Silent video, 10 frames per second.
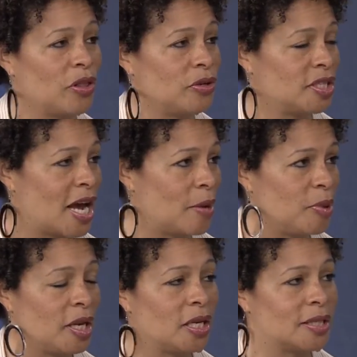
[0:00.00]
whether it's
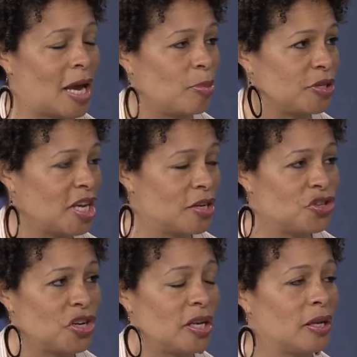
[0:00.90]
diabetes,
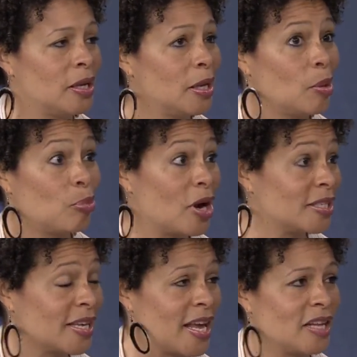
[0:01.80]
hypertension,
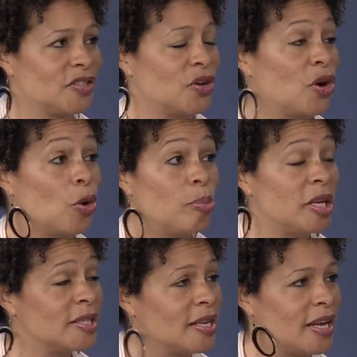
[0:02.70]
breast cancer,
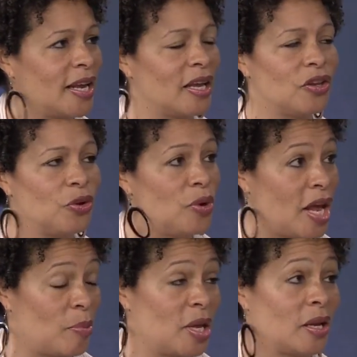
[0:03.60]
obesity, you
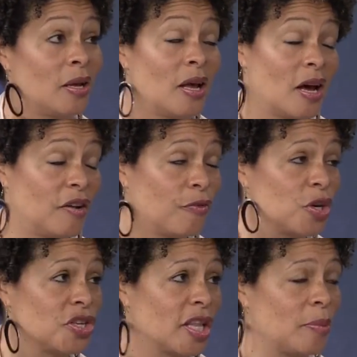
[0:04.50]
name it.
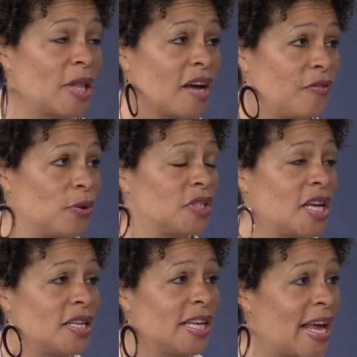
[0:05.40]
Unfortunately, black folks
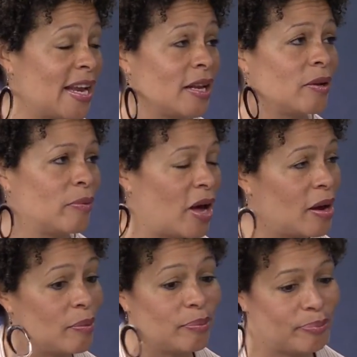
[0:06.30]
tend to get it
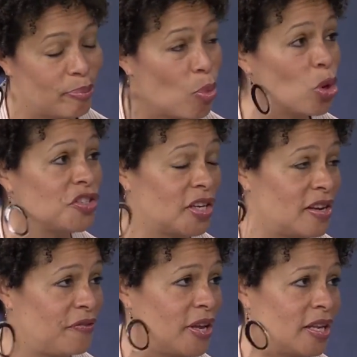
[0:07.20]
more
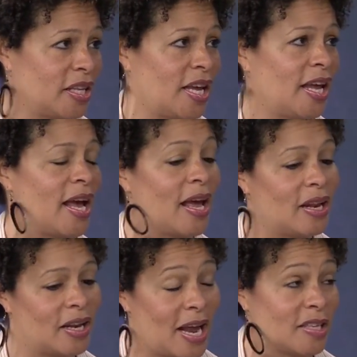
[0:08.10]
significantly,
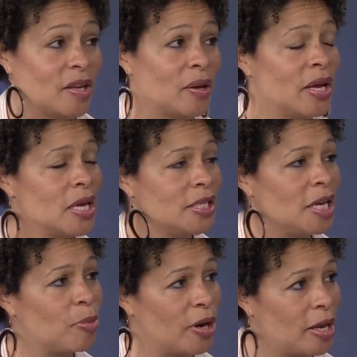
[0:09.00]
and it has a
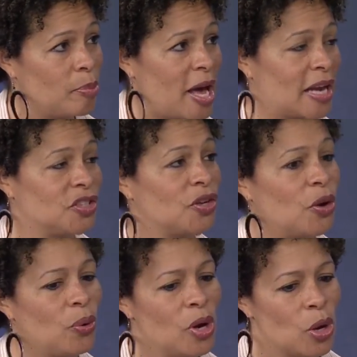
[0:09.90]
deeper impact.
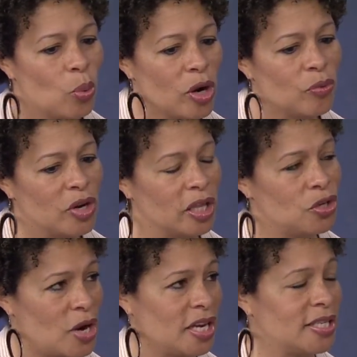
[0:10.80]
So we're really
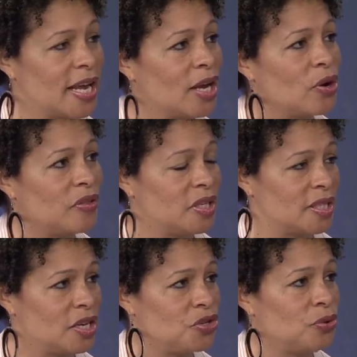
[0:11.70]
trying to take on
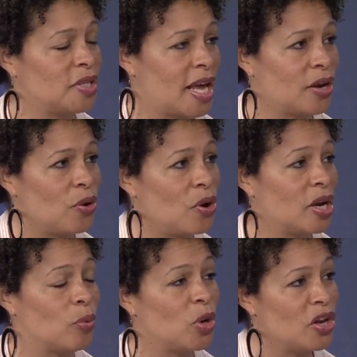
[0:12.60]
these issues head
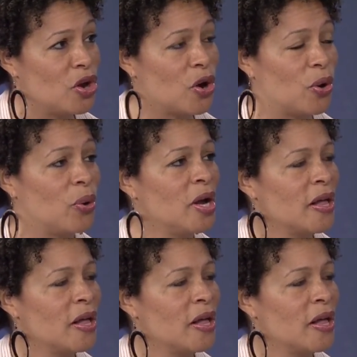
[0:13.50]
on, and we know